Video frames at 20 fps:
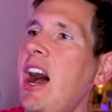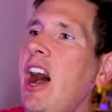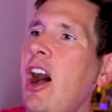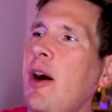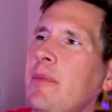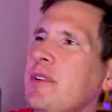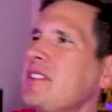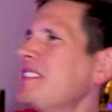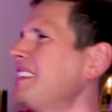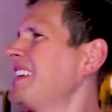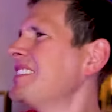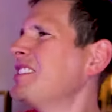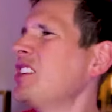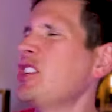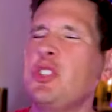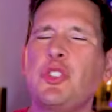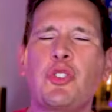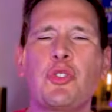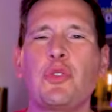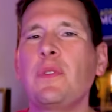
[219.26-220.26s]
almost has a
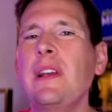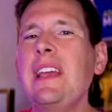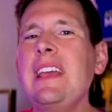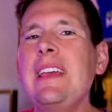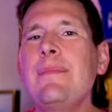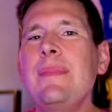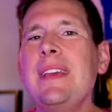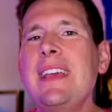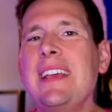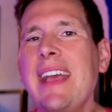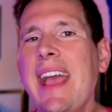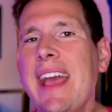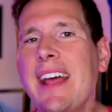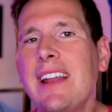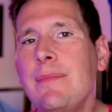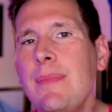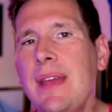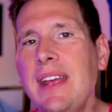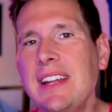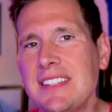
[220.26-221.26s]
dreamy
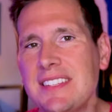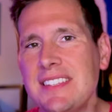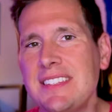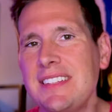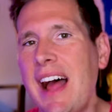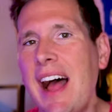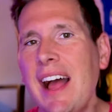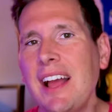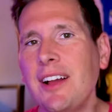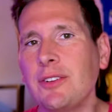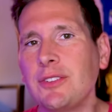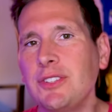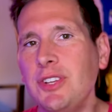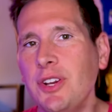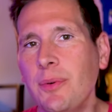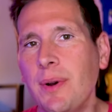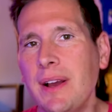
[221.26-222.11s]
animated style to